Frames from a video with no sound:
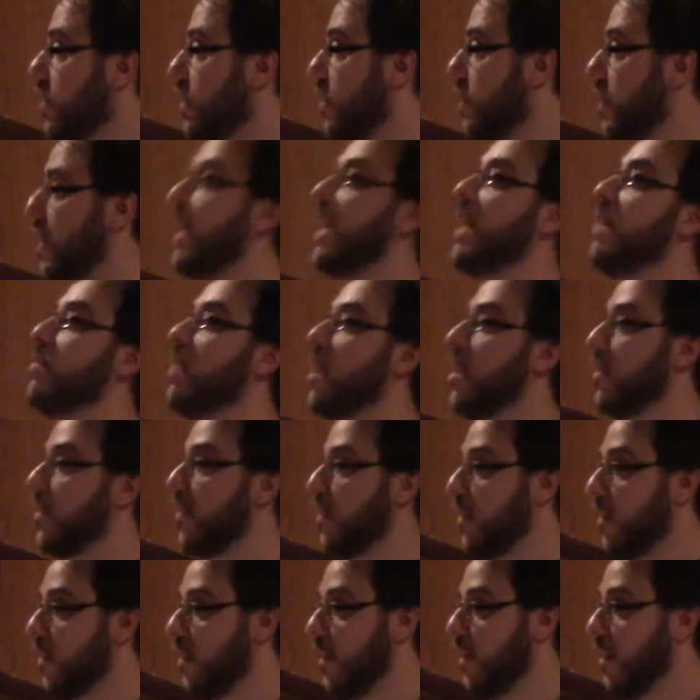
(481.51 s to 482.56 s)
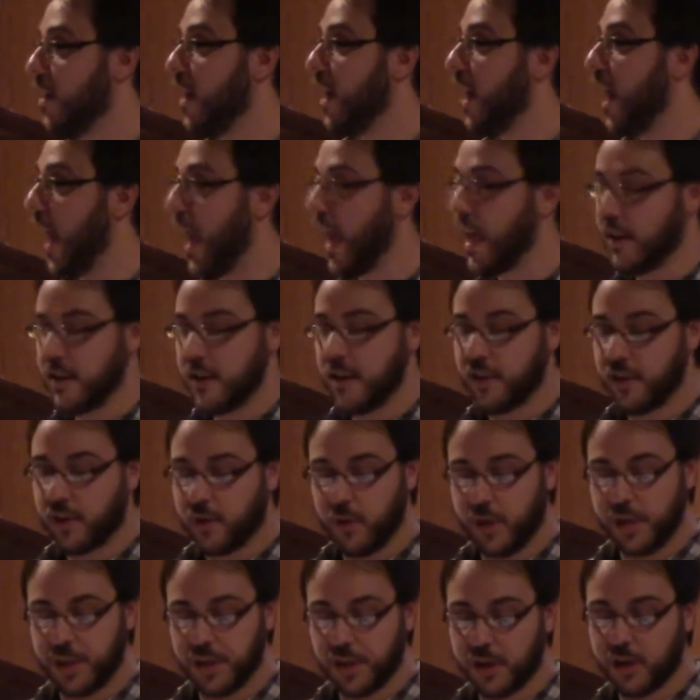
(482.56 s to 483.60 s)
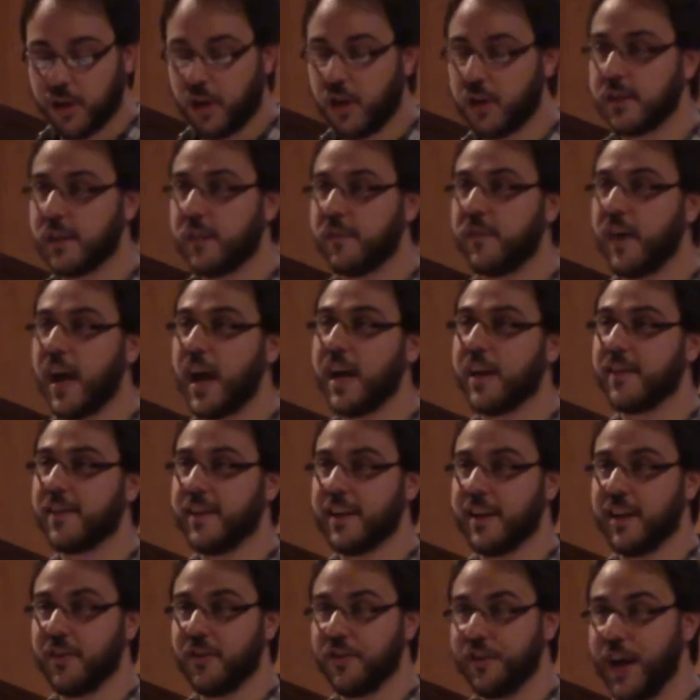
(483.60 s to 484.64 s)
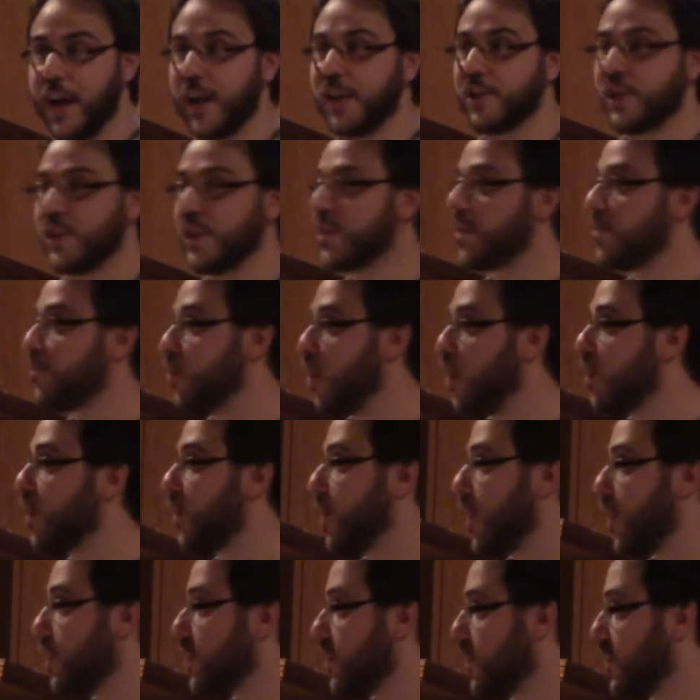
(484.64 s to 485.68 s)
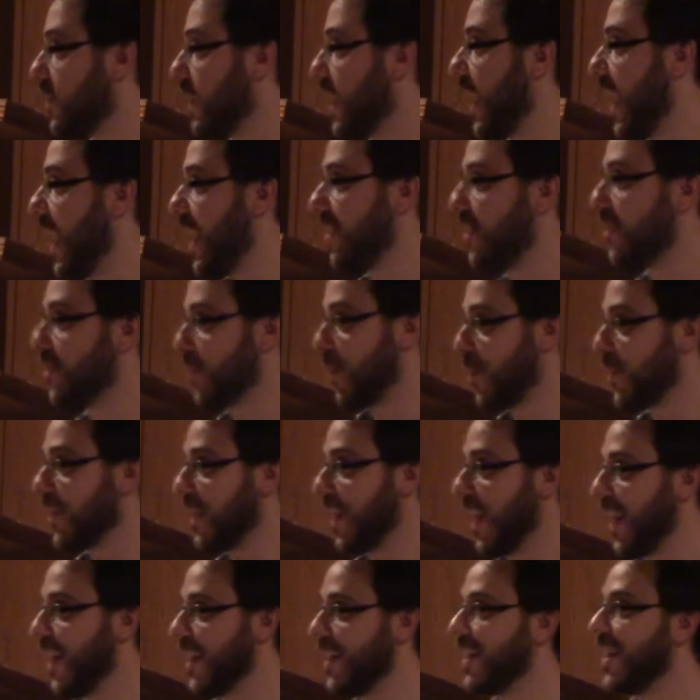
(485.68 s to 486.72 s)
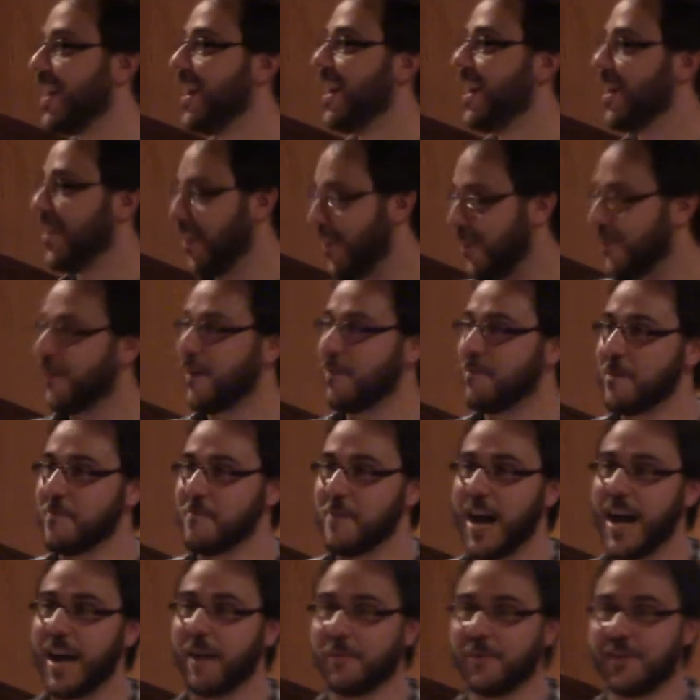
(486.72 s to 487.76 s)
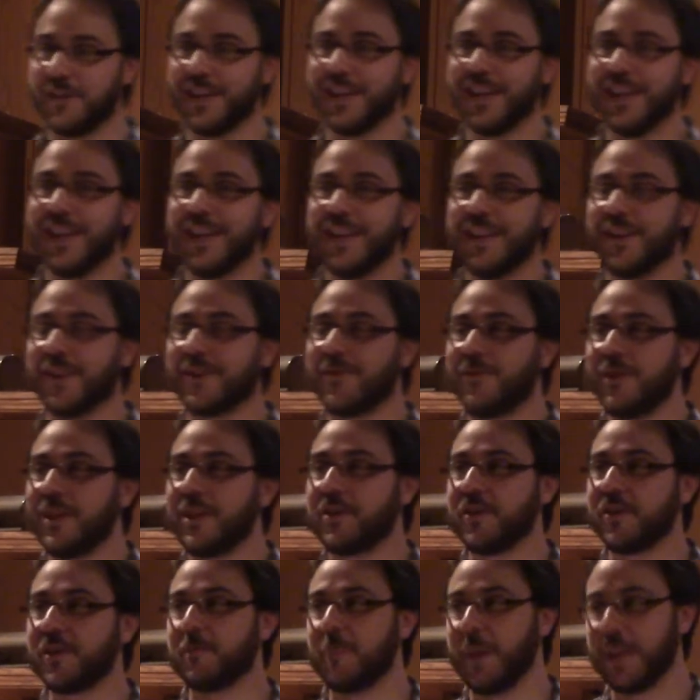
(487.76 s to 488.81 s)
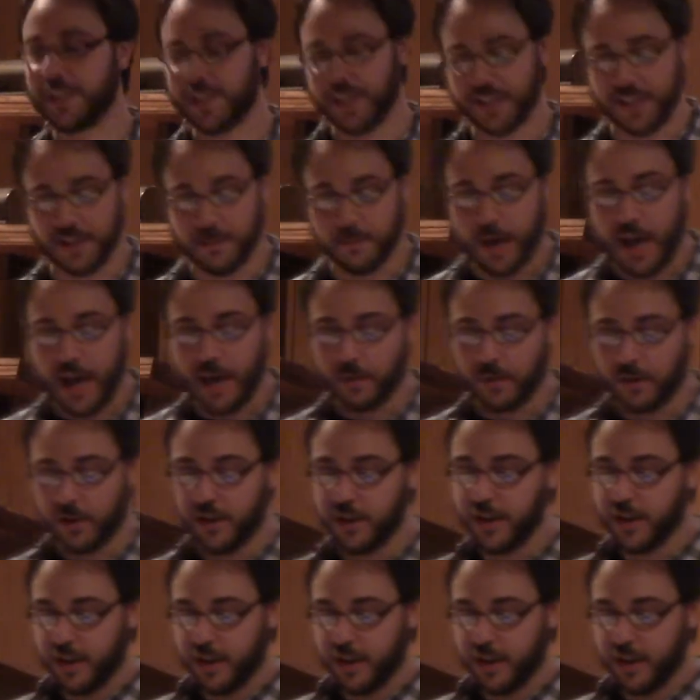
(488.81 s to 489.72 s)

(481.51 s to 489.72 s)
the behemoth, and the creature called Leviathan. And they're not just roller coasters at Canada's Wonderland. They're from the Bible. They're creatures mentioned in the Bible.